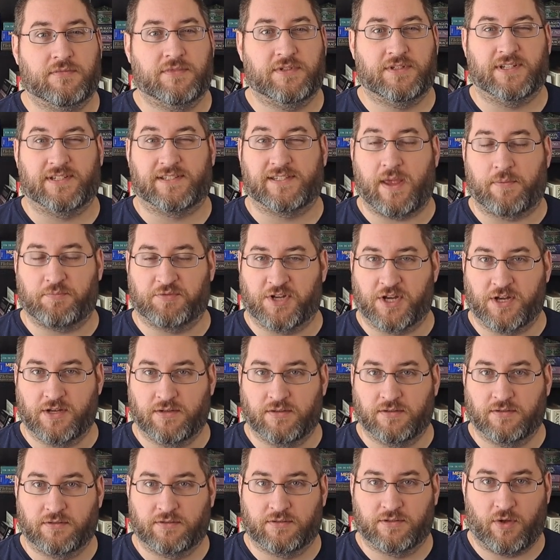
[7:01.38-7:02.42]

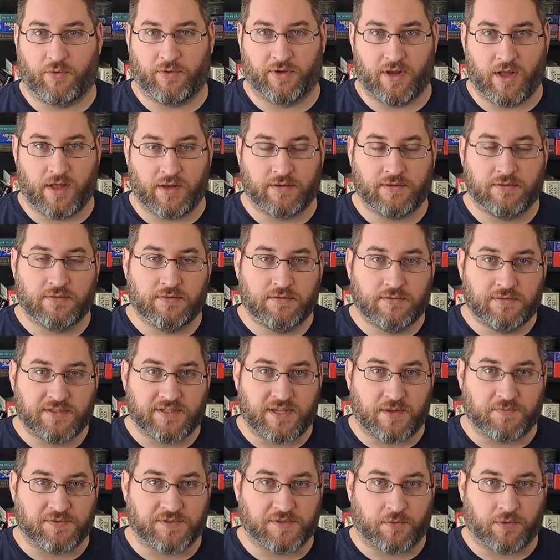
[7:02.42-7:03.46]
deception going on,
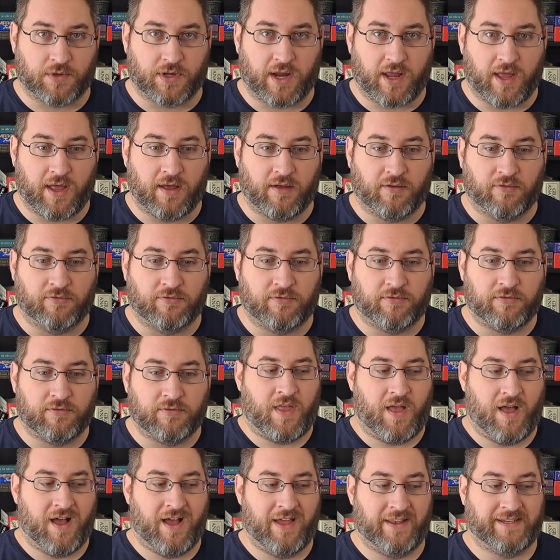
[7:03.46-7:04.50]
some sort of
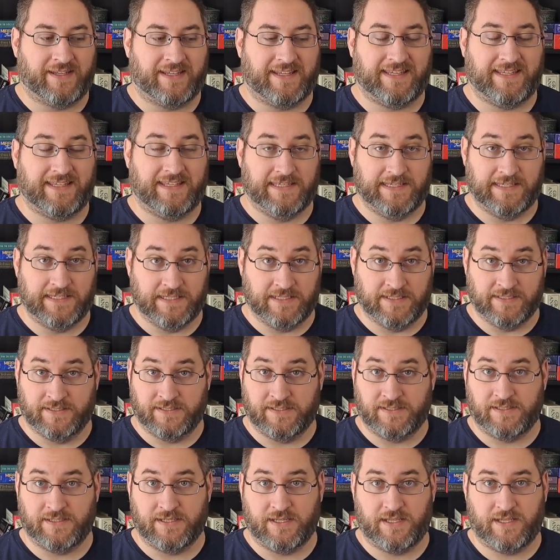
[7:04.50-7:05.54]

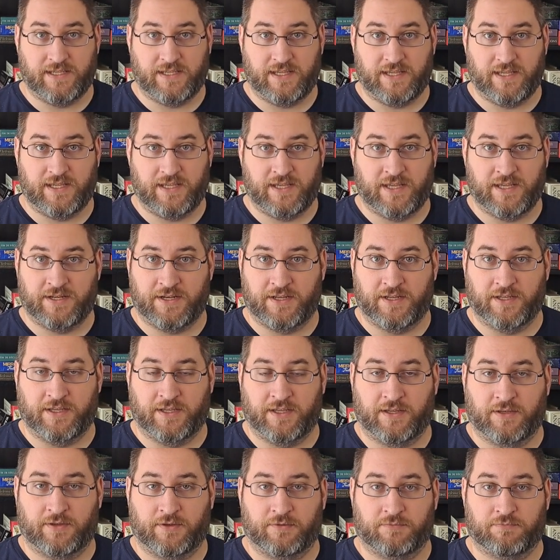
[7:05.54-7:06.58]
unease in
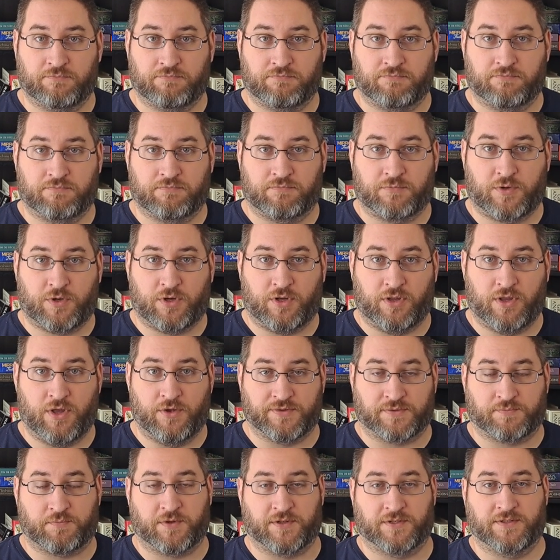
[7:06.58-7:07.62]
a
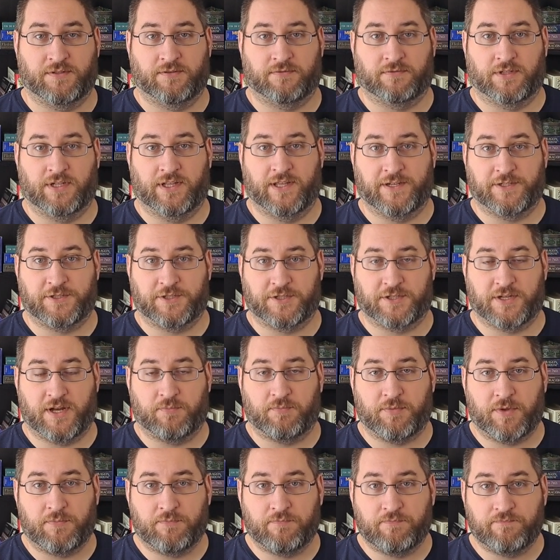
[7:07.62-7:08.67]
close personal relationship.
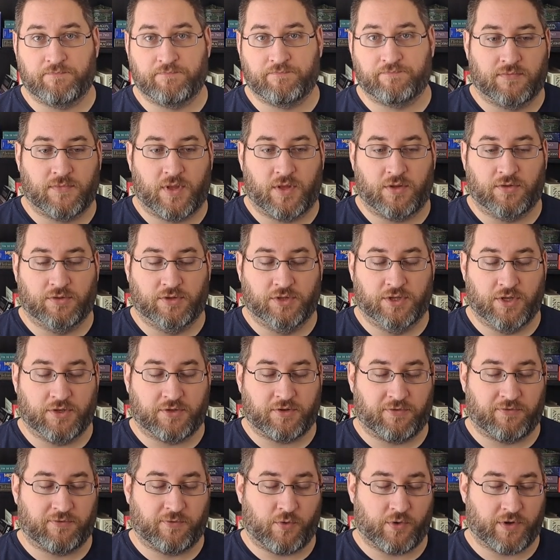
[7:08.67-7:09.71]

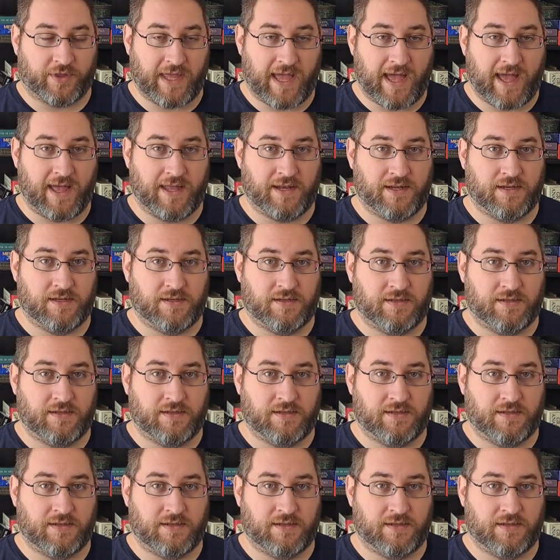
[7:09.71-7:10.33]
Look for that.